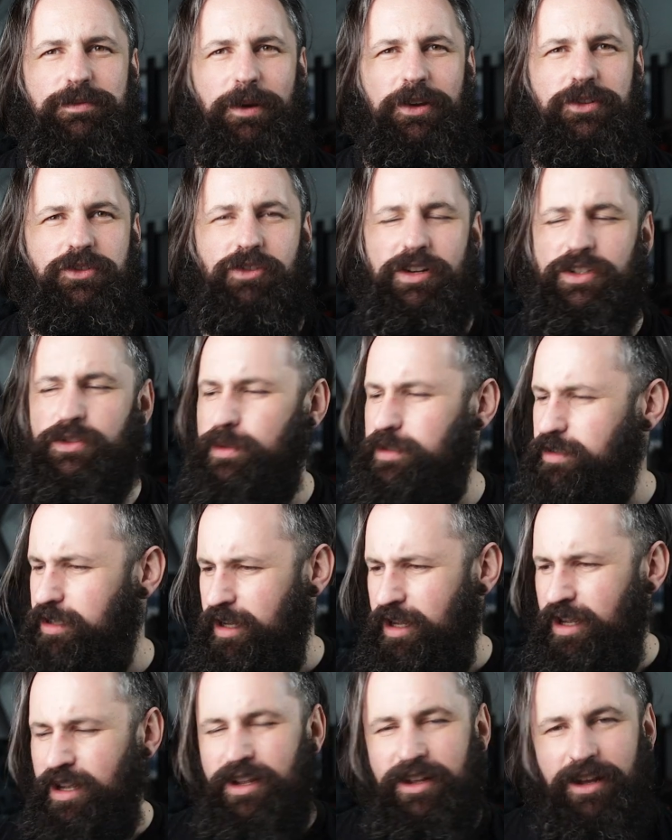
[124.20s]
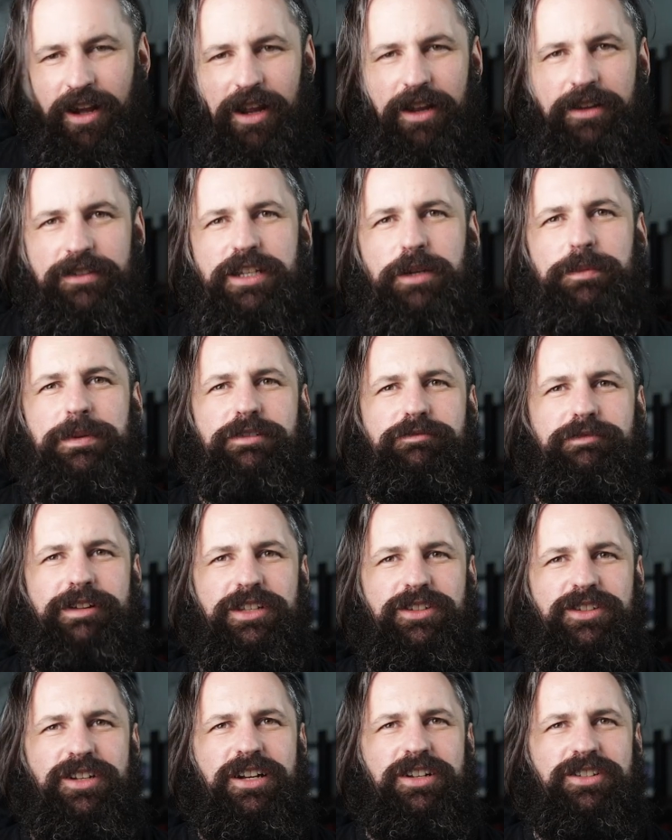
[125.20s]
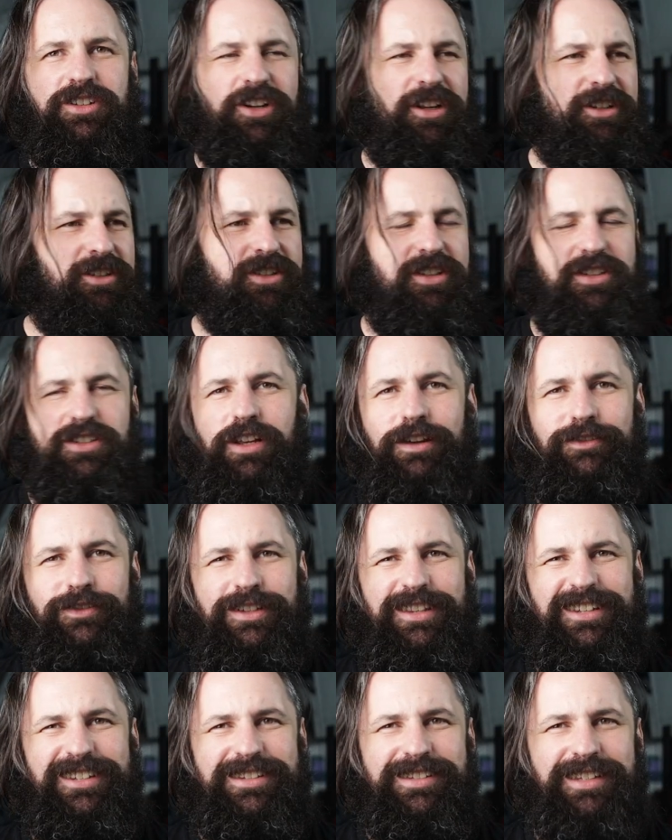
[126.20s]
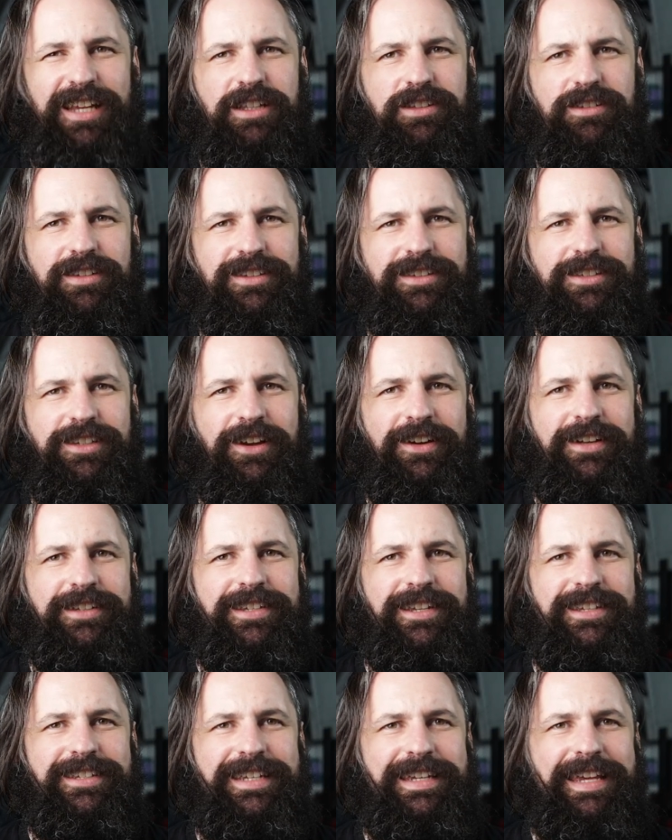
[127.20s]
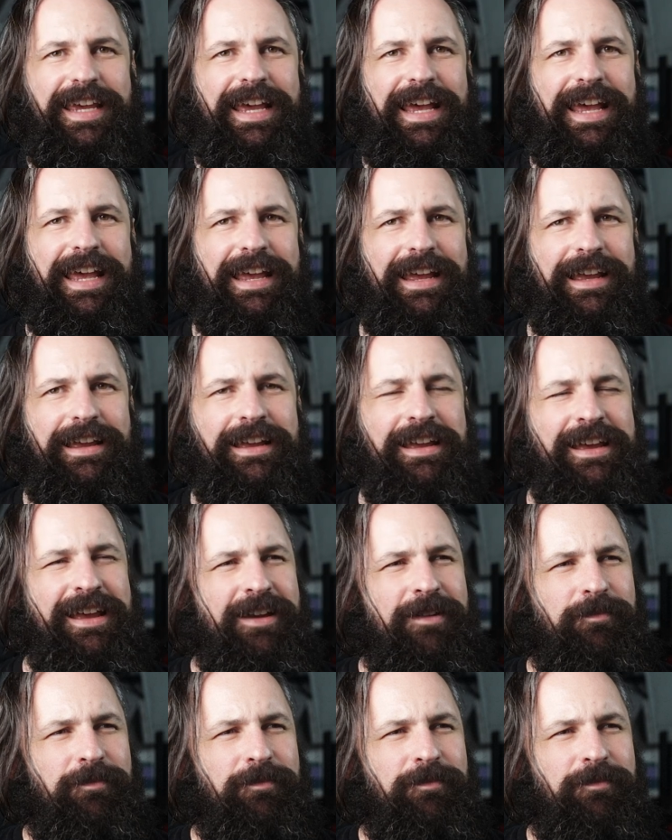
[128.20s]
postgraduate. I did a bit of research and I discovered that sensor size is king.